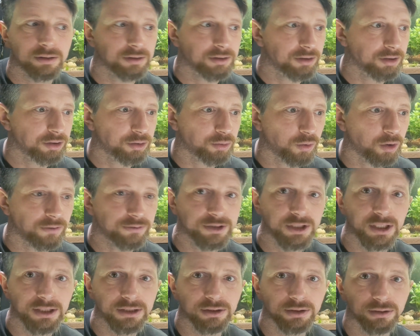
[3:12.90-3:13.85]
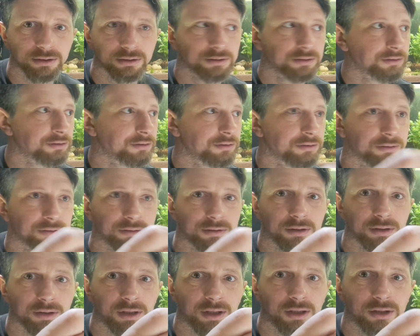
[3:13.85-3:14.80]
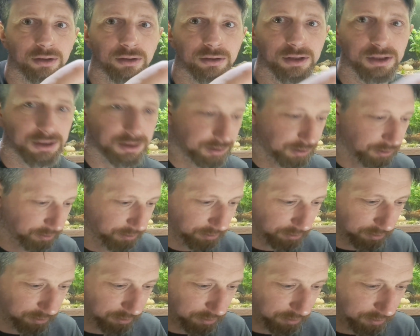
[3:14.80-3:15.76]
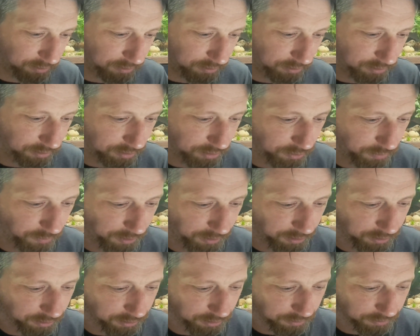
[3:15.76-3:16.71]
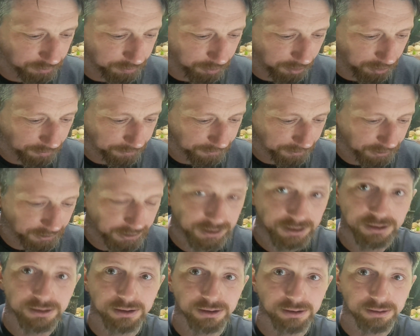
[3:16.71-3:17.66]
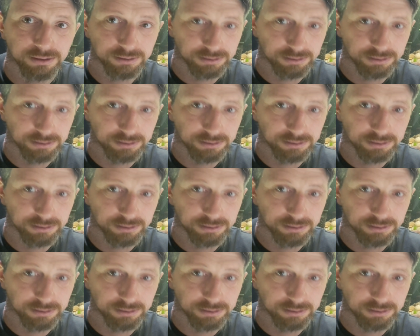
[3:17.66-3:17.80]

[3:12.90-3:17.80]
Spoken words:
dwarf sage, I got these. So what I'm going to do is pop these